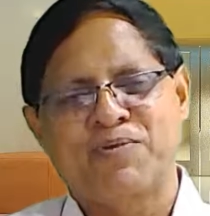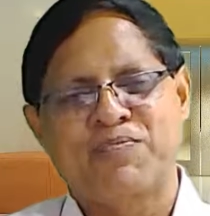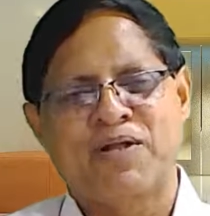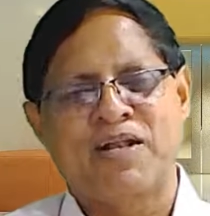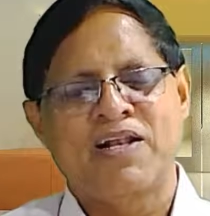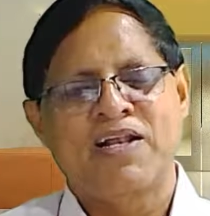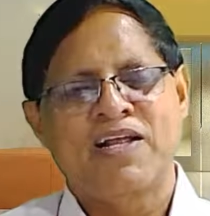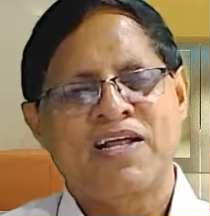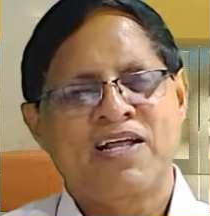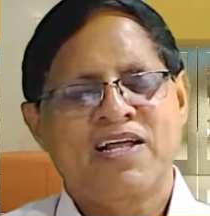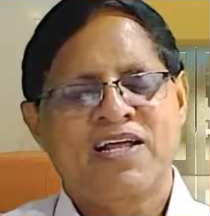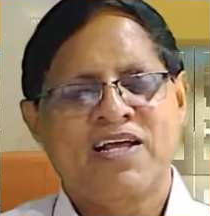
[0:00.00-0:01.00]
people,
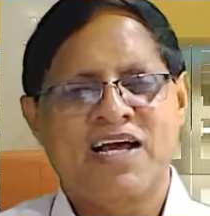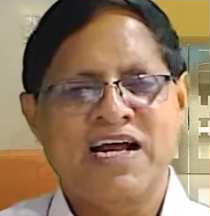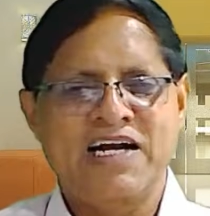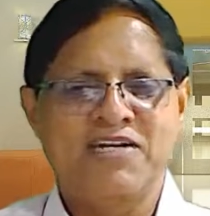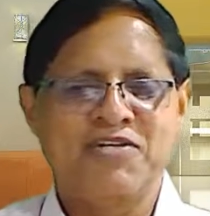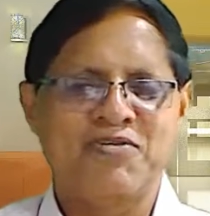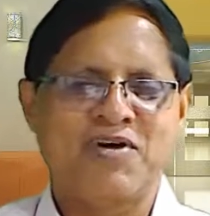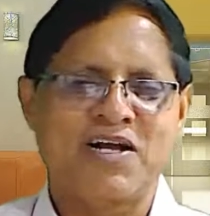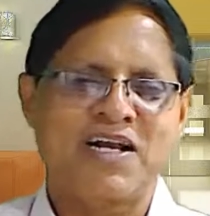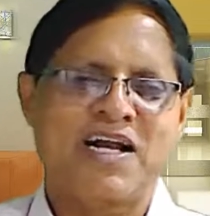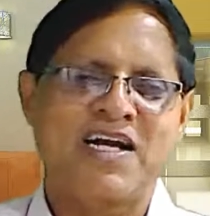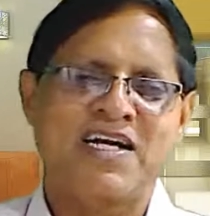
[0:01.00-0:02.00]
and you are
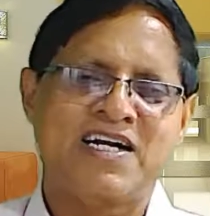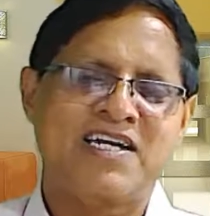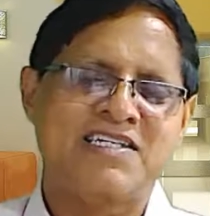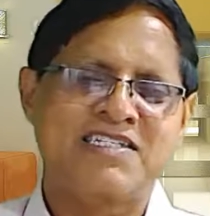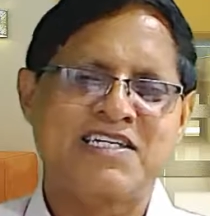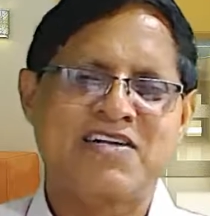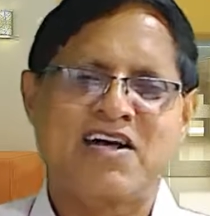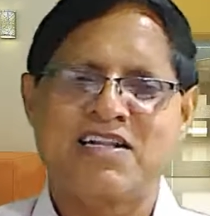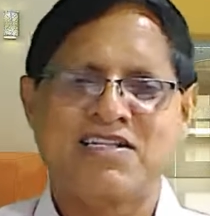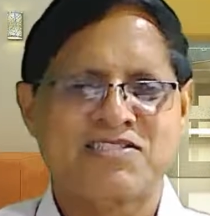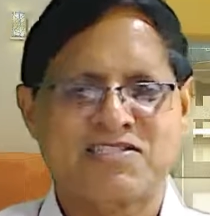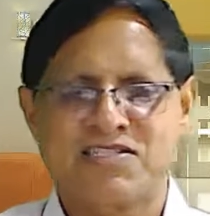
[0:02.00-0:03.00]
not addressing all
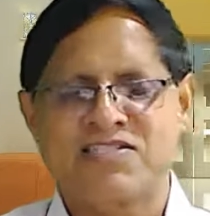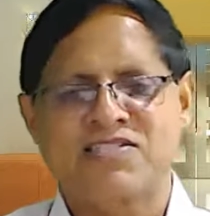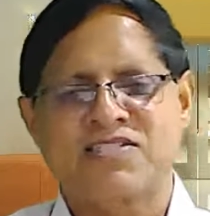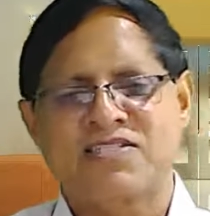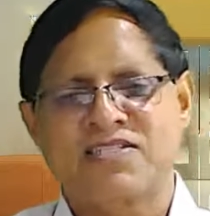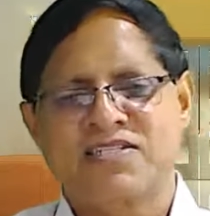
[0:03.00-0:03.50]
these things.